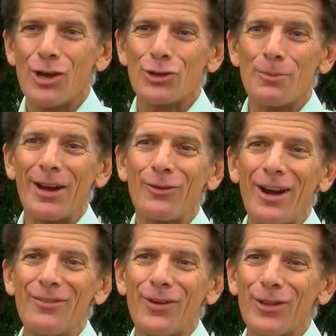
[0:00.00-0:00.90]
So my
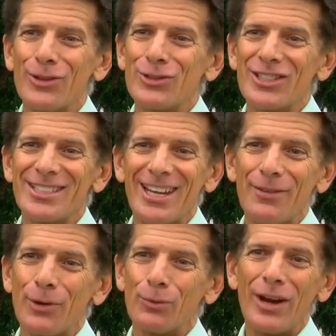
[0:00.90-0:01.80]
grandfather used to say
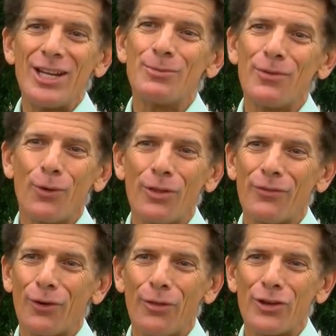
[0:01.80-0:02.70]
if it rains before the
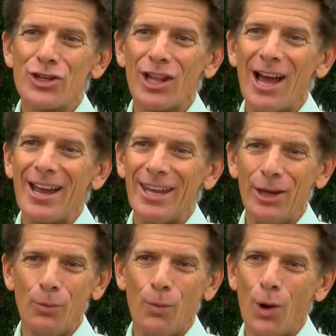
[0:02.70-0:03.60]
4th of July,
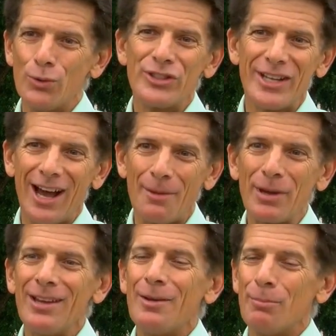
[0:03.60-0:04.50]
it won't stop.
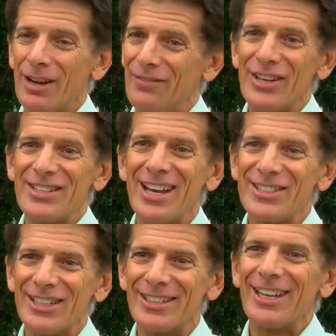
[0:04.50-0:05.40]
But if it
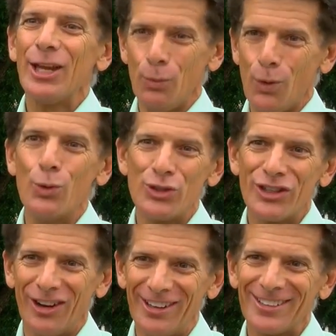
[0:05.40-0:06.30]
doesn't, it won't start.